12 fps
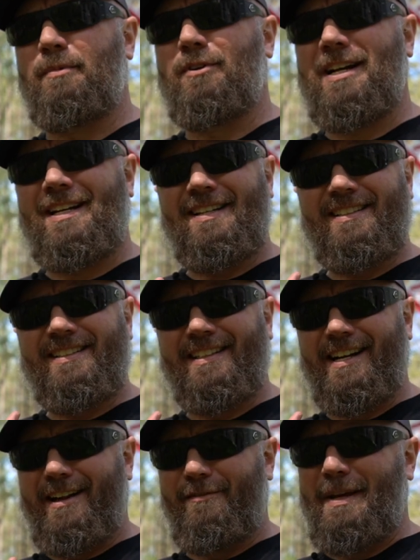upgrade
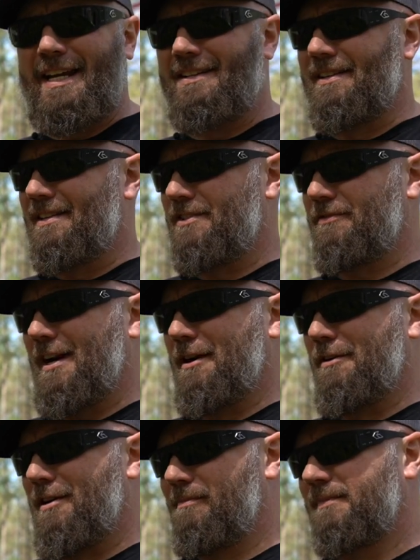that I have made to this
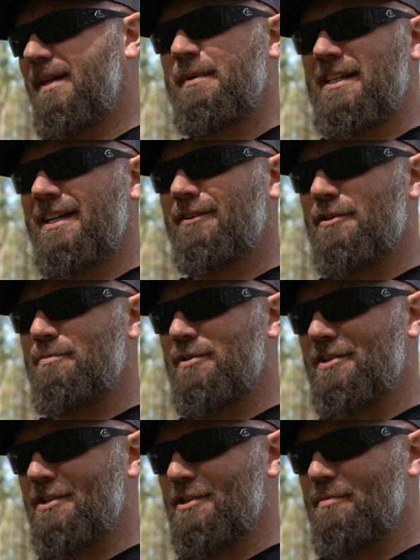firearm. I mean, the Icarus
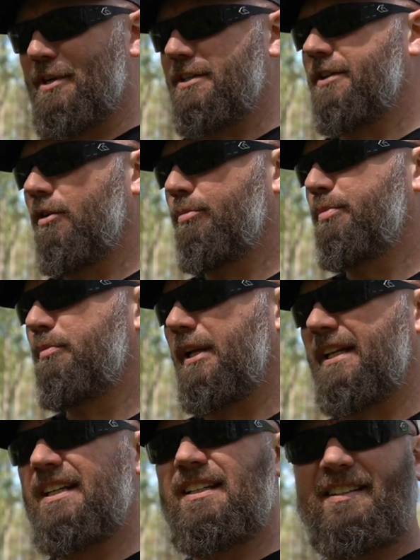Precision is pretty dope,
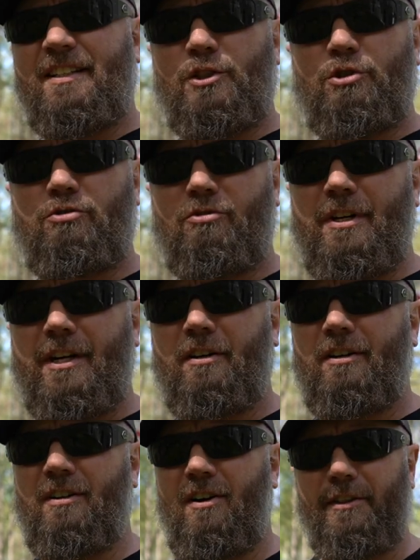but the
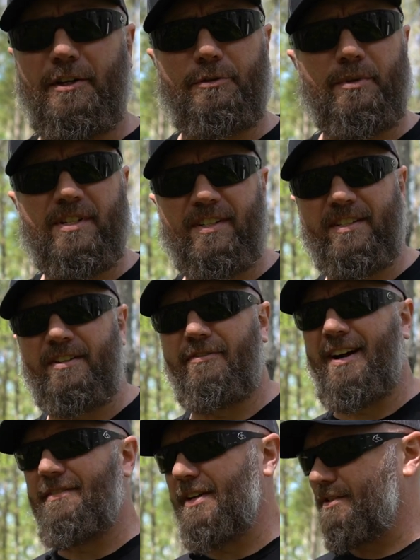trigger on the three
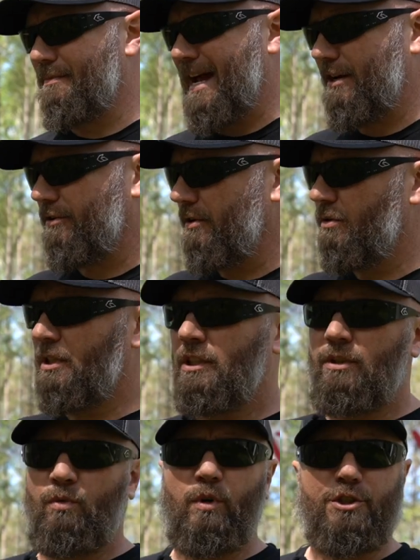sixty-five X macro
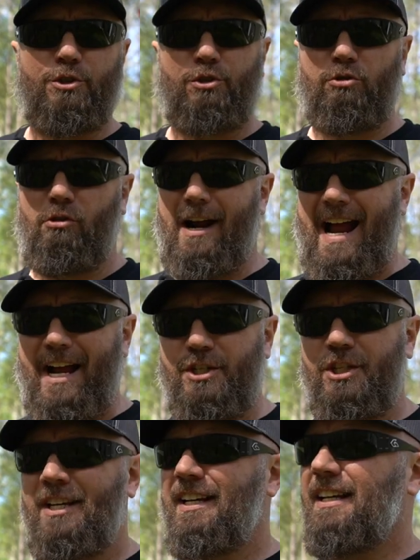was
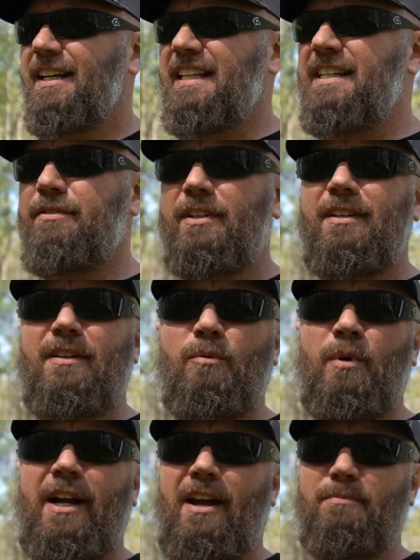trash. Even
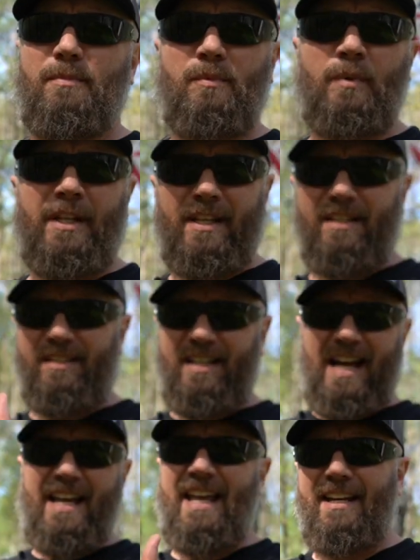when I, when the
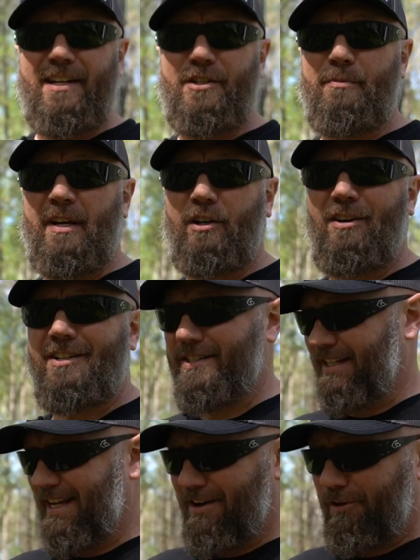guy handed it to me across
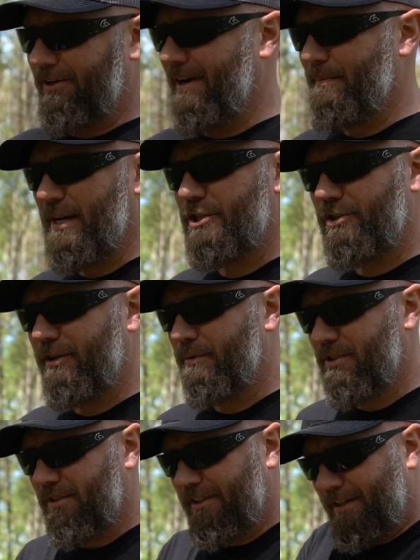the counter, I made sure it
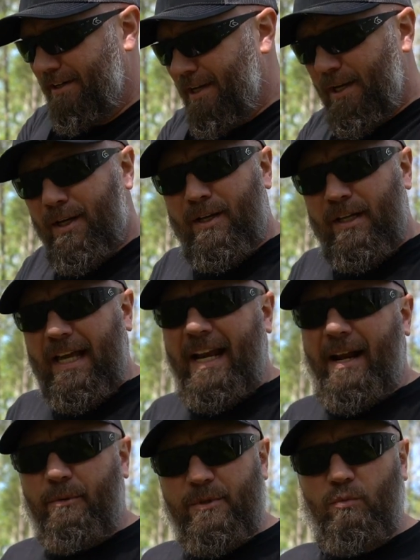was clear, and
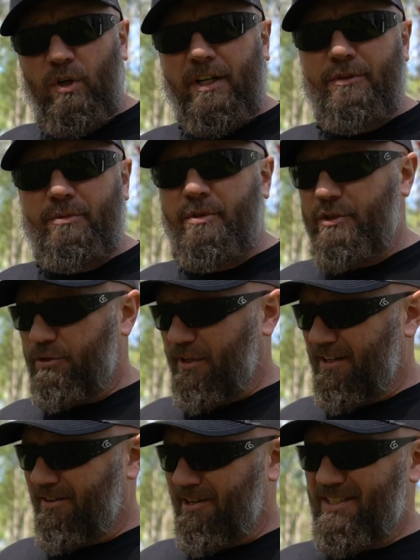I was working through the
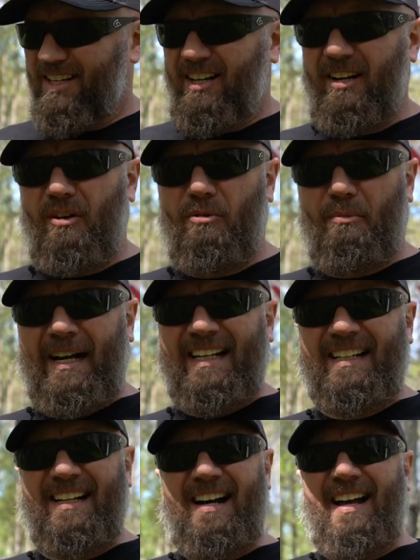trigger and I was like, oh my
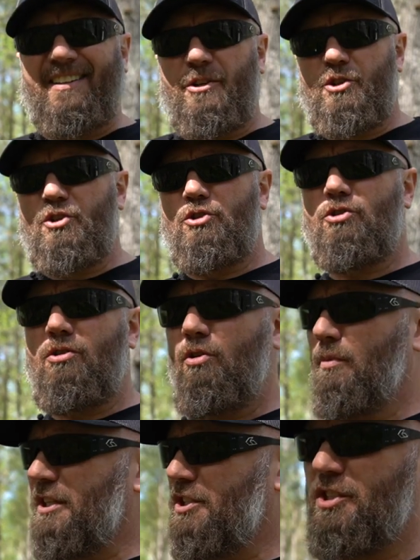God, there's so
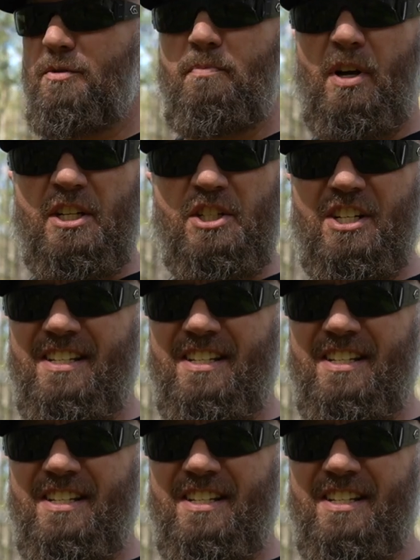much spongy